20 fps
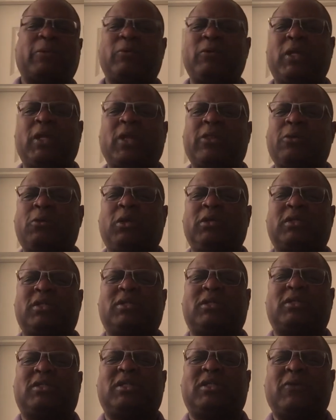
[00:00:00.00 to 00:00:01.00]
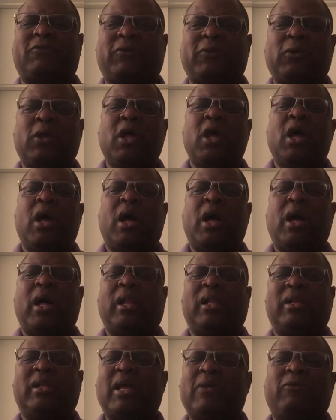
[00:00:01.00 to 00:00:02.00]
In other words, there's a different
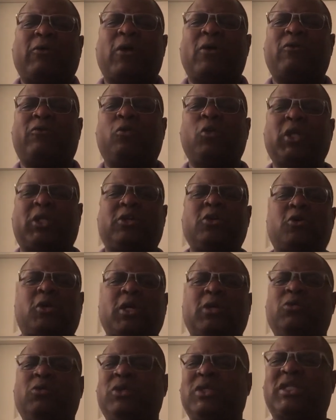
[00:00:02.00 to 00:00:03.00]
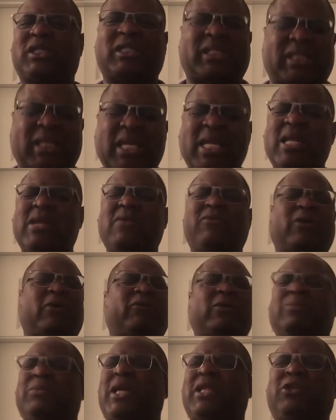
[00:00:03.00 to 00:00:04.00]
level of which you can receive of
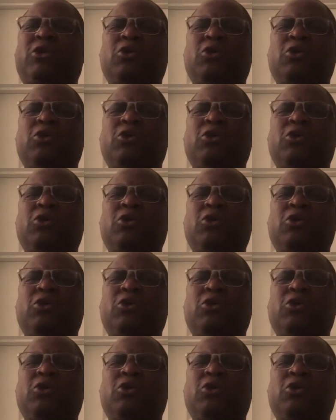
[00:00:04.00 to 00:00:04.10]
him, that